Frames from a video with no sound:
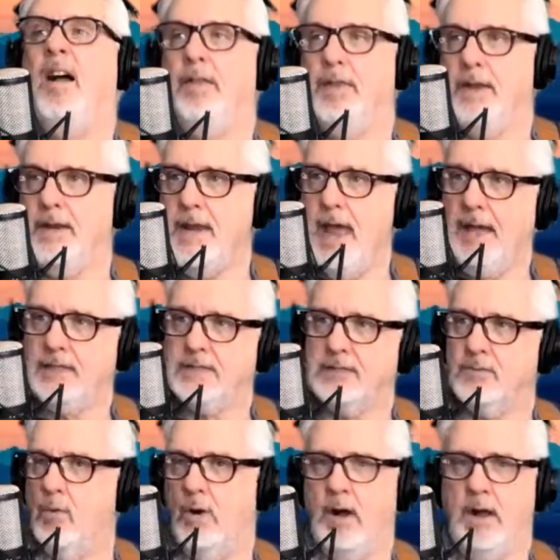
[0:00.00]
The next
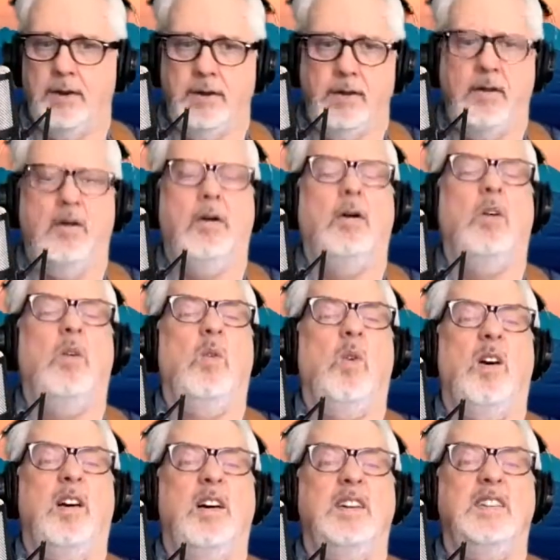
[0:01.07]
one
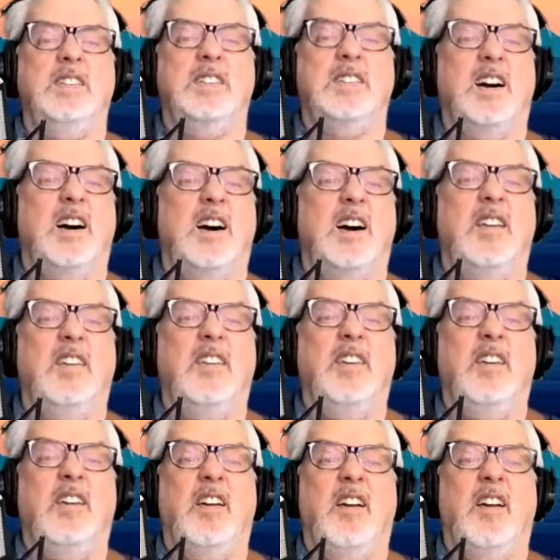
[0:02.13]
was on